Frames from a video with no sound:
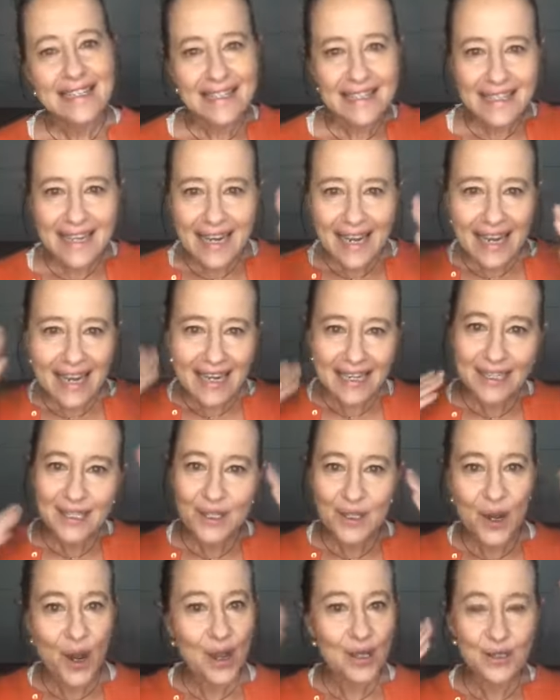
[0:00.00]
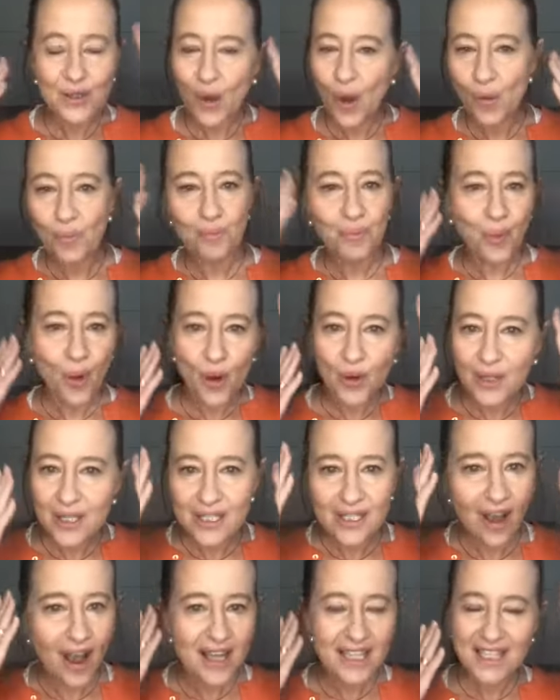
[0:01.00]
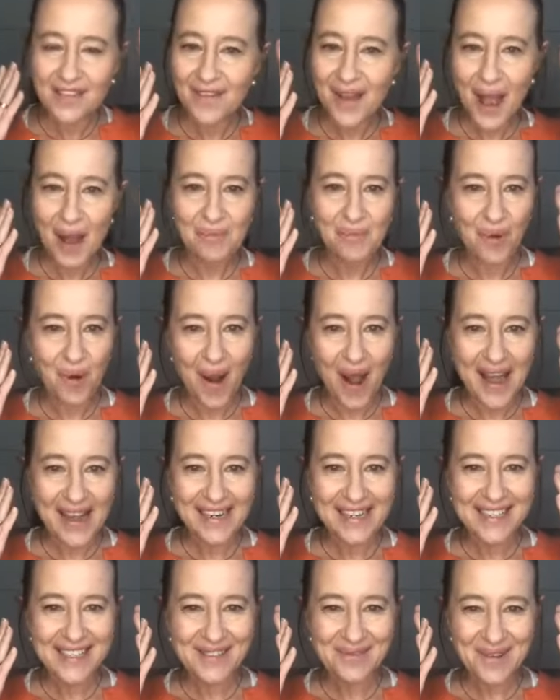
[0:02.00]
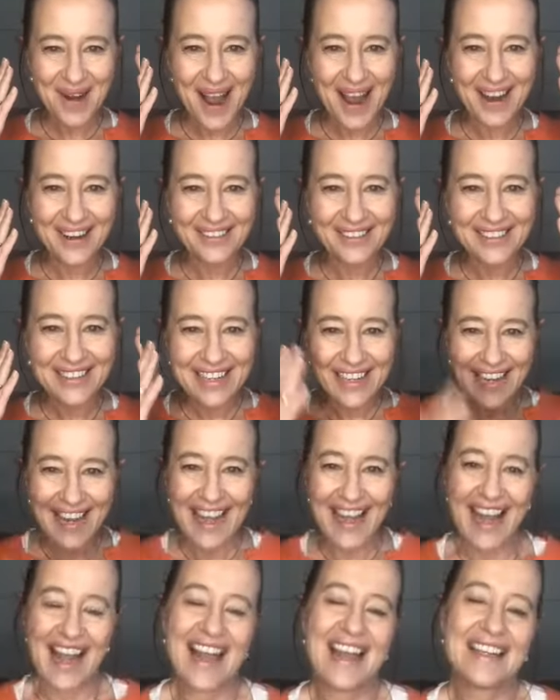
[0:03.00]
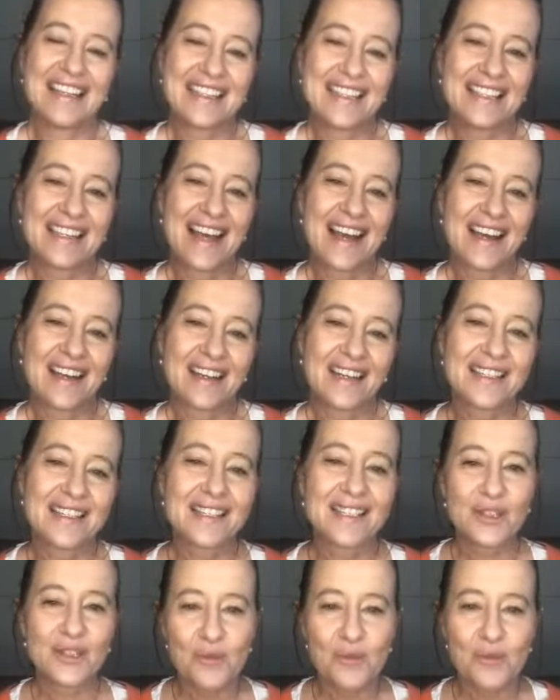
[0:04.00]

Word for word: Singing turns on both sides of our brain as well, and uh, it's